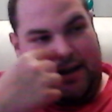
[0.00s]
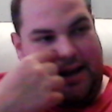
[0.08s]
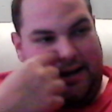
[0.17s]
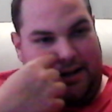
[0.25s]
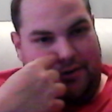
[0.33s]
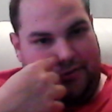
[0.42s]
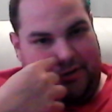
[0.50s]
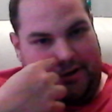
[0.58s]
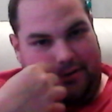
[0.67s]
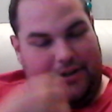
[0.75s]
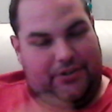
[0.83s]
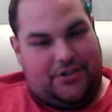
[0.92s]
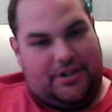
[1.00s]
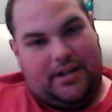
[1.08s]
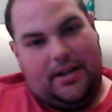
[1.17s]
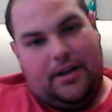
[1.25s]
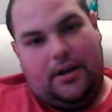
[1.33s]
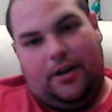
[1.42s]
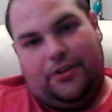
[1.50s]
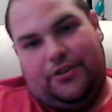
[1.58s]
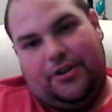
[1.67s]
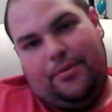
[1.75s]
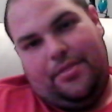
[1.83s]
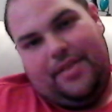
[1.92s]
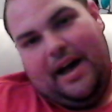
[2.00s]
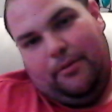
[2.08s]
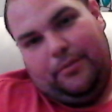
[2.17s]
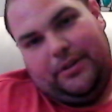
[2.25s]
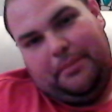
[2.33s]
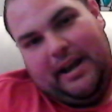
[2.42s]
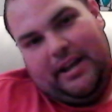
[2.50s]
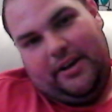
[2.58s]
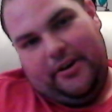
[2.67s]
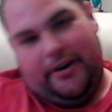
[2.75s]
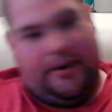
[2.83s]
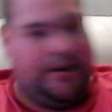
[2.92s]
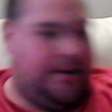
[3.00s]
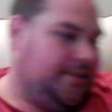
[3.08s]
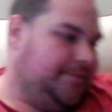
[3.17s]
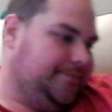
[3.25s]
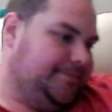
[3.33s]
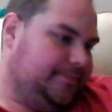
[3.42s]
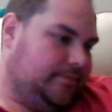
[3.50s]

Again, interesting question. Also, that one was a penny card.